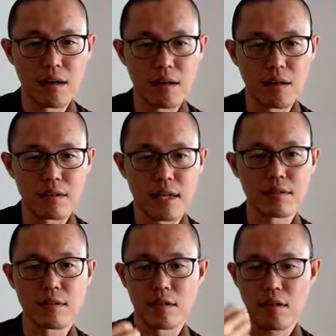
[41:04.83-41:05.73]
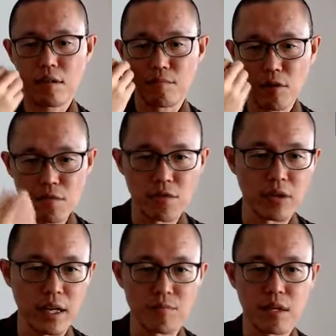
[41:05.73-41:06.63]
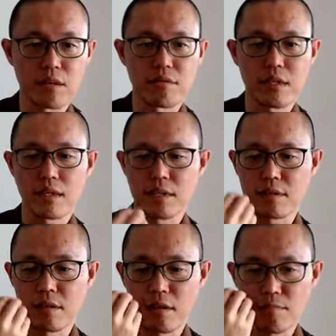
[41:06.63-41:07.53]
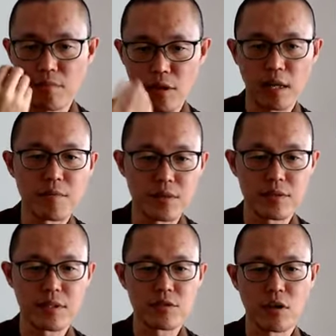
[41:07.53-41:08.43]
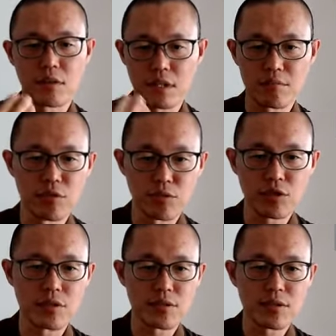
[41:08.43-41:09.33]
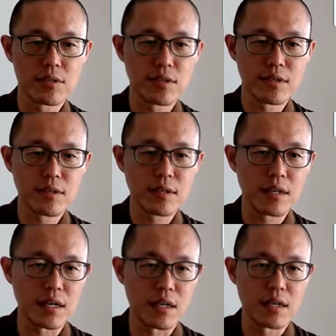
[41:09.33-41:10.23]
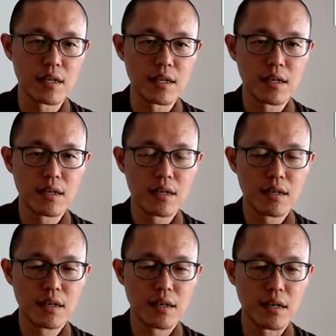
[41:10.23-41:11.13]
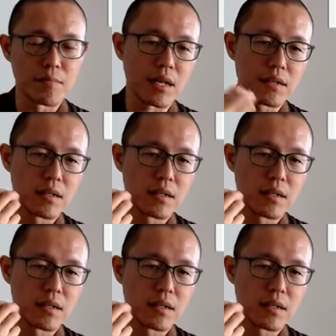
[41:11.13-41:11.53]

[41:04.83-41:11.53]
there's a lot more vocabulary, there's a lot more emphasis on emotions. Yeah. But